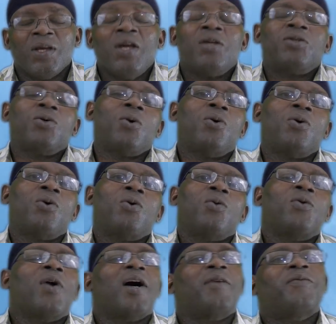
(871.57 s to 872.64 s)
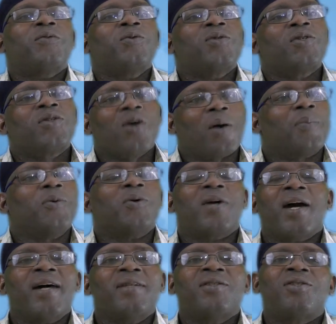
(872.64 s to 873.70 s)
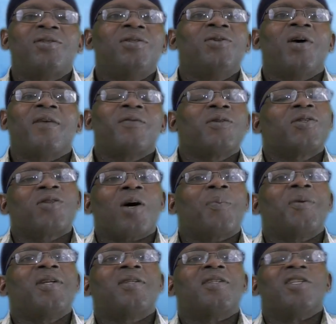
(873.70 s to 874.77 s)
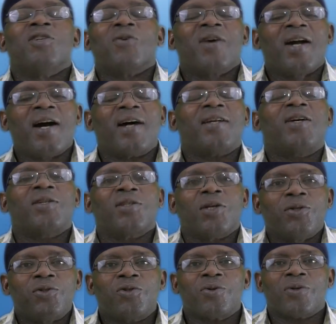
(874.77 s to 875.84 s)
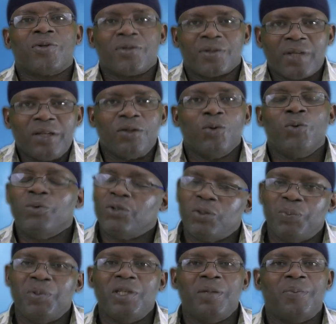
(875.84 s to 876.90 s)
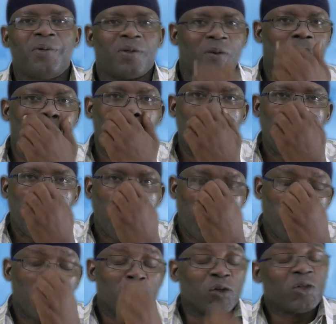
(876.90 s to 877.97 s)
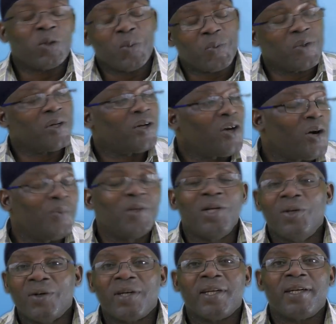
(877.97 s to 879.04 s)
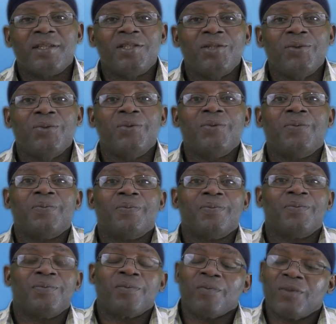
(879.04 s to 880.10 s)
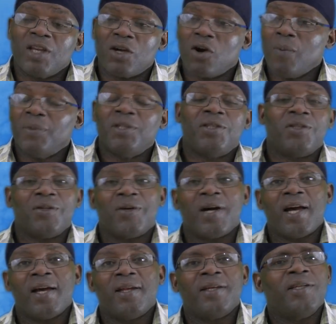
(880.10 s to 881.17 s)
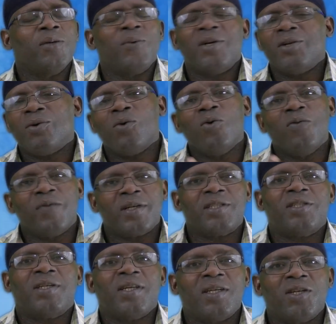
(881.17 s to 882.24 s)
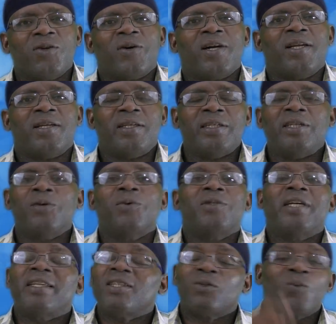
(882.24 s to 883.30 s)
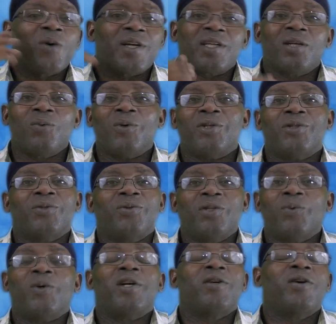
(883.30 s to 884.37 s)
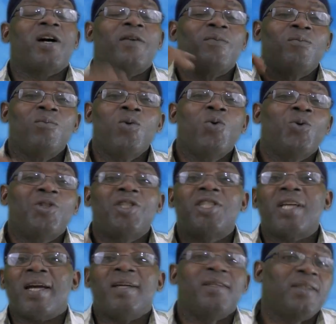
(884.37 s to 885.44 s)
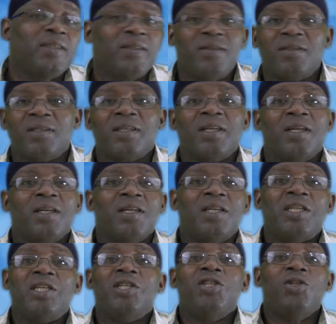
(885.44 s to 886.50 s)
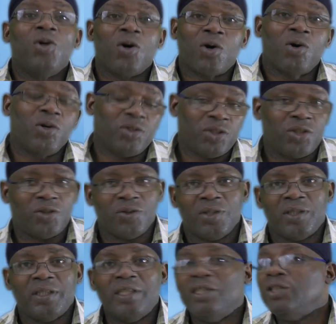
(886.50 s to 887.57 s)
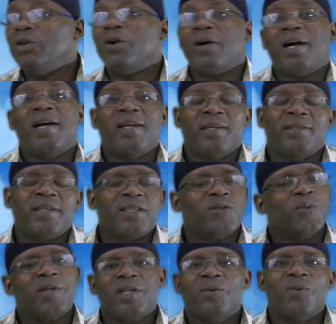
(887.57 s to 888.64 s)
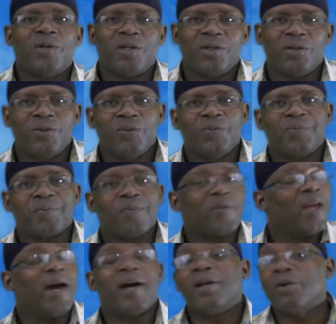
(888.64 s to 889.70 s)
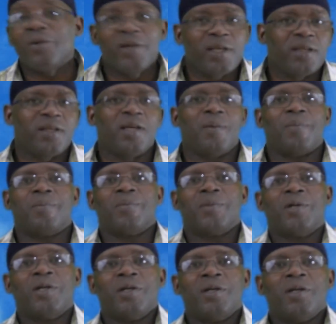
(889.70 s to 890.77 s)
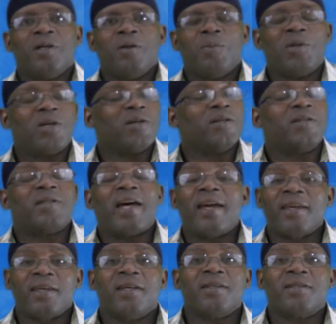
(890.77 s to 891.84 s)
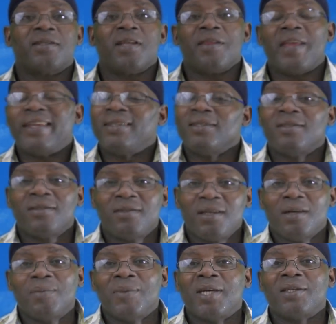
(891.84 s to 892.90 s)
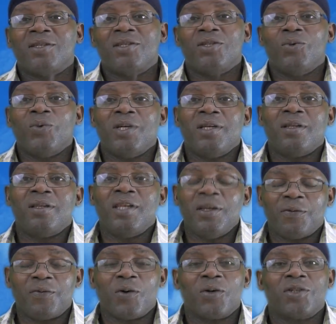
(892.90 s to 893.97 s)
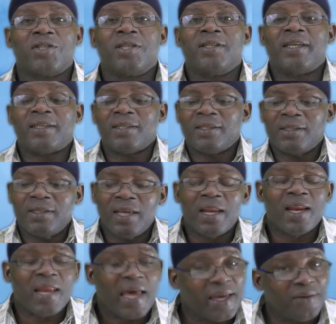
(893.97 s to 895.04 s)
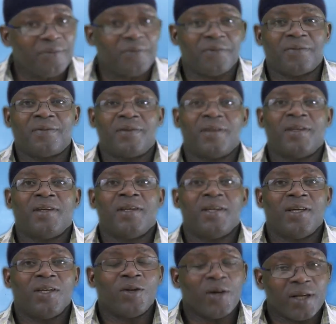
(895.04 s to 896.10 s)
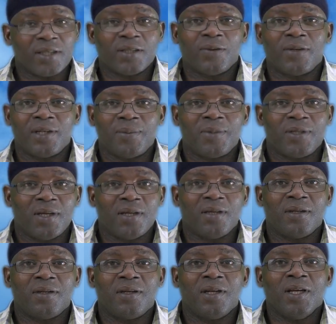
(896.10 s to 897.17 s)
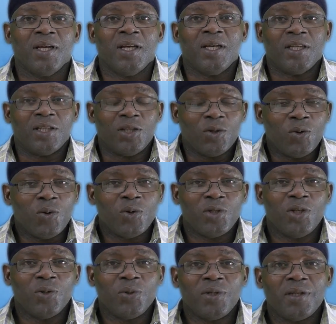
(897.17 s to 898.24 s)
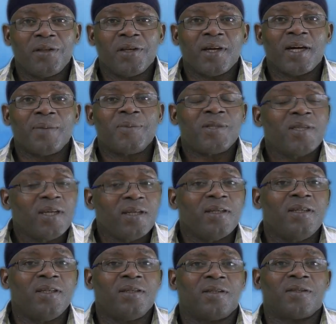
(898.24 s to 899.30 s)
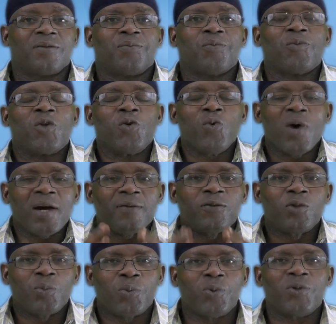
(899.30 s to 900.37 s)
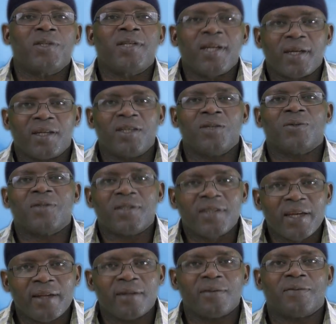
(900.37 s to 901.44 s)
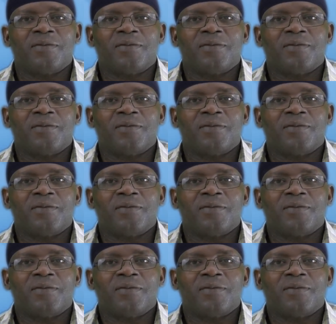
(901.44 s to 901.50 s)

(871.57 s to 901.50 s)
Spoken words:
So you have to stop. You have to stop with this thing. You cannot trust those people. Those people come, they're looking at you, they come into your island, they want to overtake your island. That is what they want to do. They want to have more Chinese in your country, in your island. That's what they want to do. I don't hate them, because I guess that is them, that is the way they function, that is their life. You understand what I'm saying? The only thing I'm saying is you have to protect yourself